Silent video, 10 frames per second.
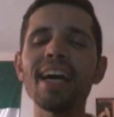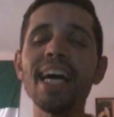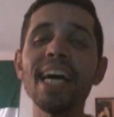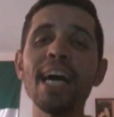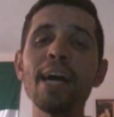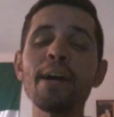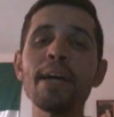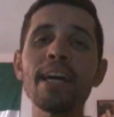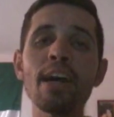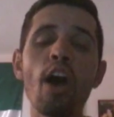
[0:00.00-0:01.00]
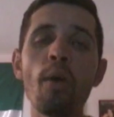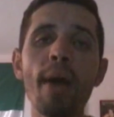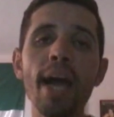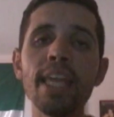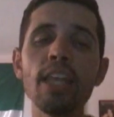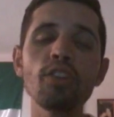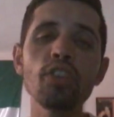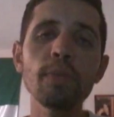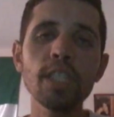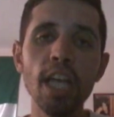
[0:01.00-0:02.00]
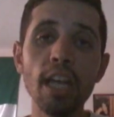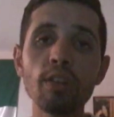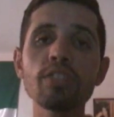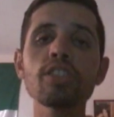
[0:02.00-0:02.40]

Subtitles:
On my YouTube channel,